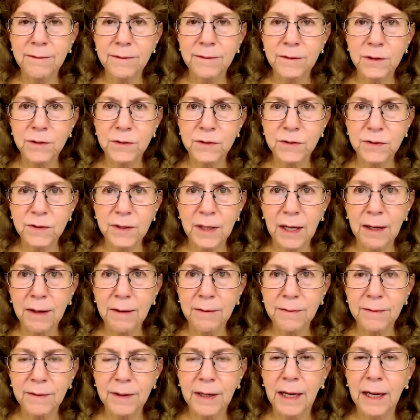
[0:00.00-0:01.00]
of
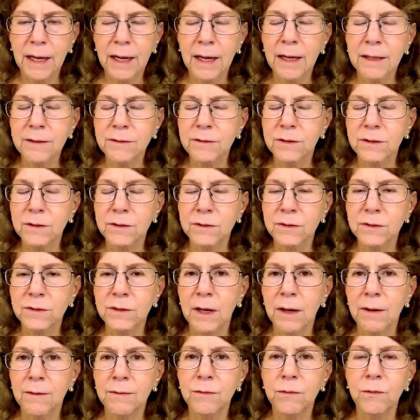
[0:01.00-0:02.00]
yourself, ask
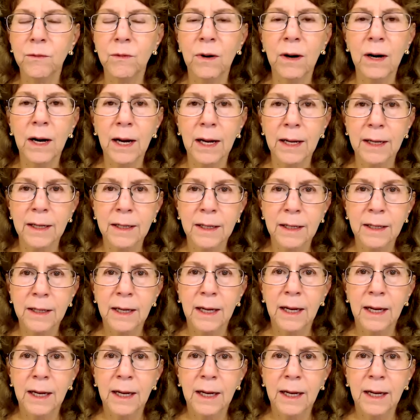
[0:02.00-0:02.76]
yourself why.